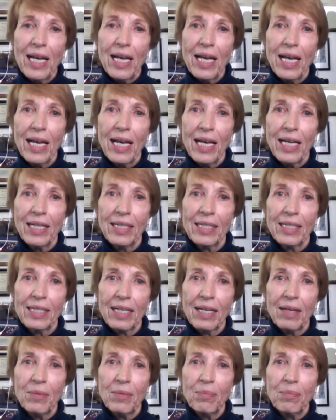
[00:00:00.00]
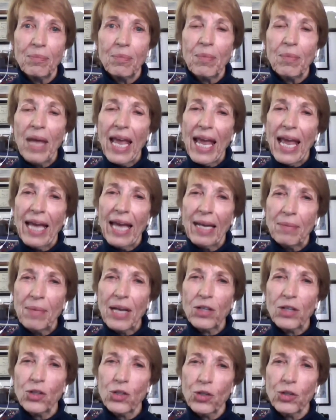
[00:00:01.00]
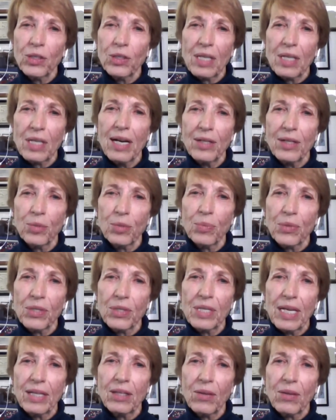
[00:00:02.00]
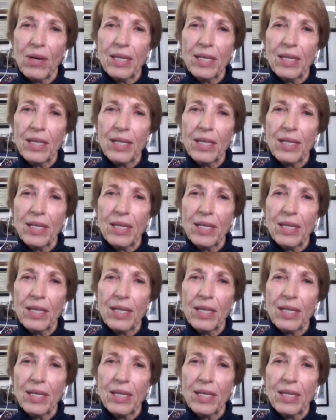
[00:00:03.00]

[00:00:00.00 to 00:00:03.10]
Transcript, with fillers: And and I'm not sure it's 100% though.